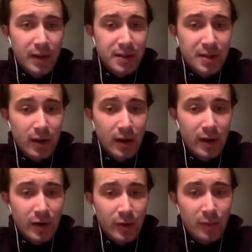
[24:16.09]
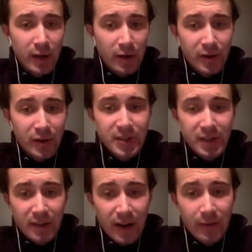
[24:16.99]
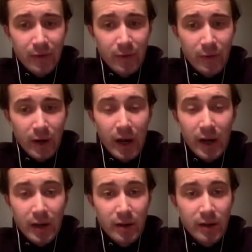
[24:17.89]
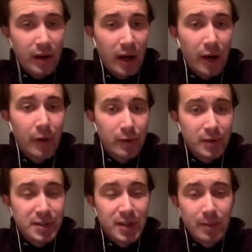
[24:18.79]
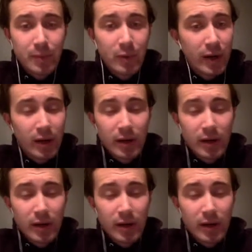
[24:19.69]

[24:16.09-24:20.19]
so I do plan on using that for an aerial at some point.